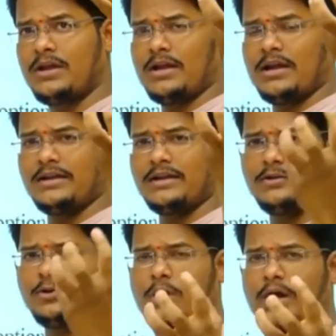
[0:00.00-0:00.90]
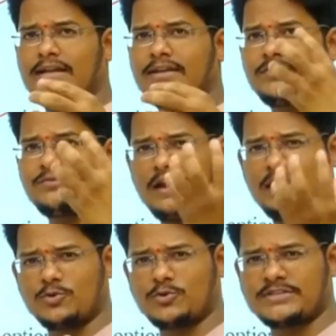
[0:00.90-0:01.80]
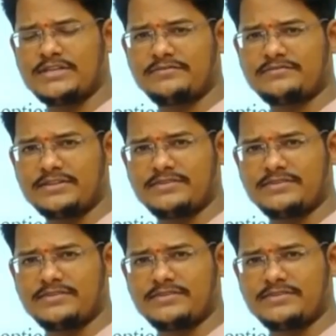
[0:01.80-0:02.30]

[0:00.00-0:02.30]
and you can't even find those CFCs